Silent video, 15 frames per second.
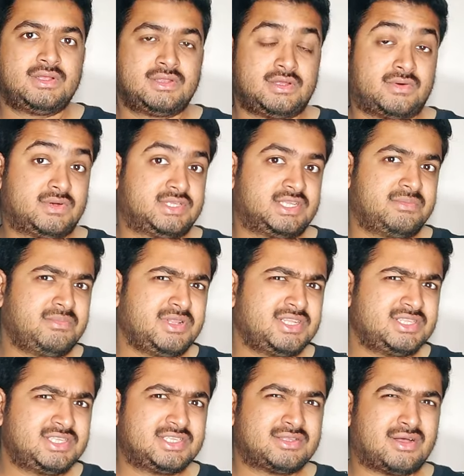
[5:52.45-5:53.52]
The
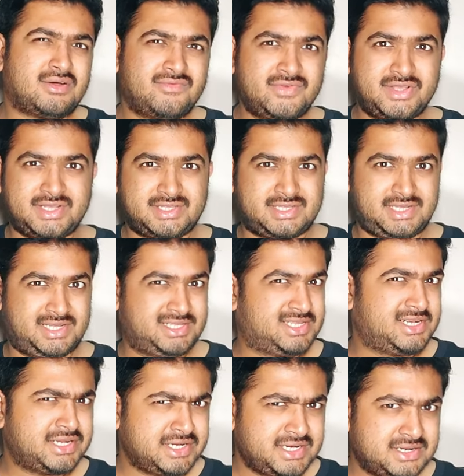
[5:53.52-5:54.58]
resemblance is obvious,
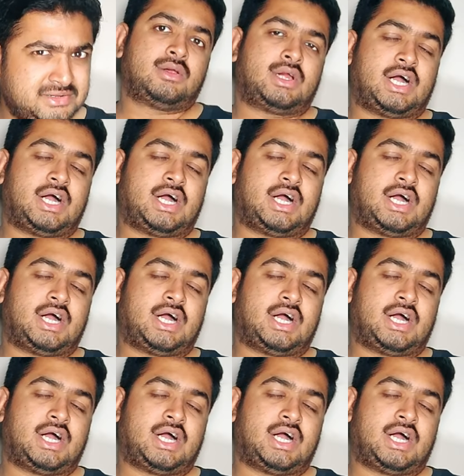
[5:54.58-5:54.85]
isn't it?